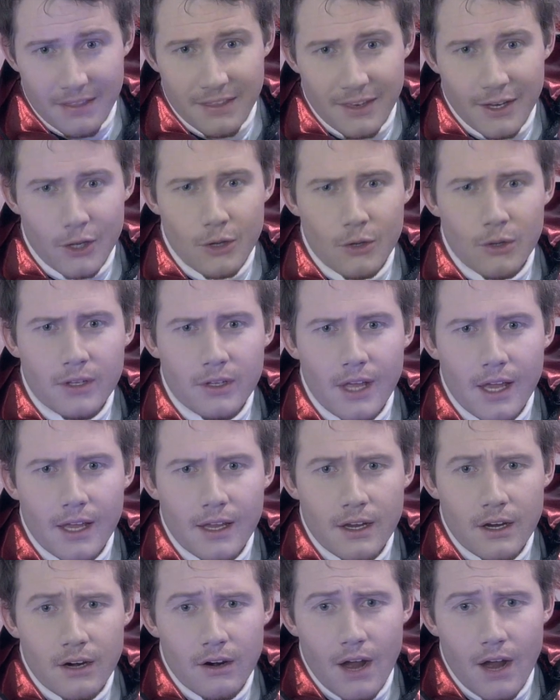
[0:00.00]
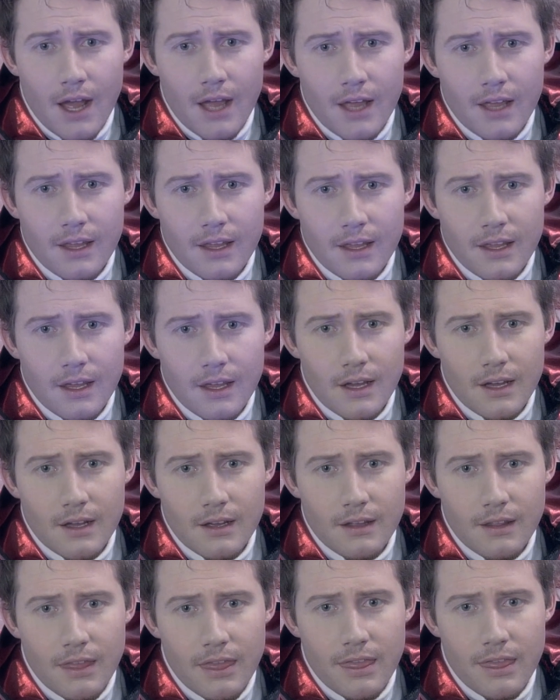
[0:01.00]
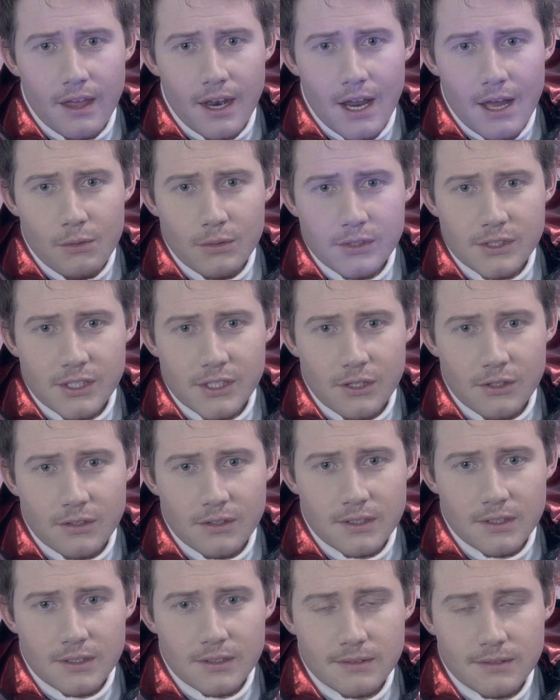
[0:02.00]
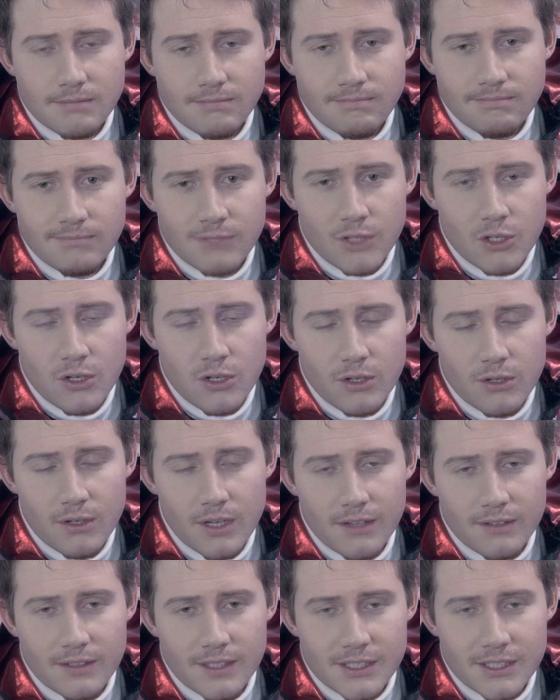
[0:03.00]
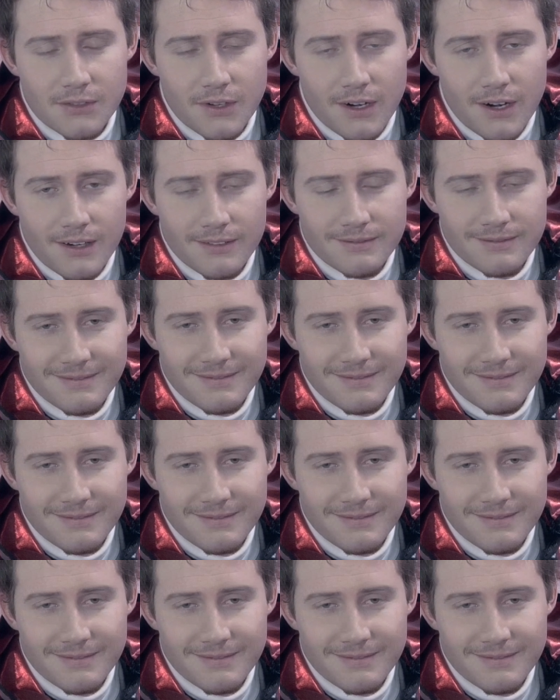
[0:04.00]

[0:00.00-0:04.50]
Anthony Coulier here. I uh, thought I was the only dude out this far.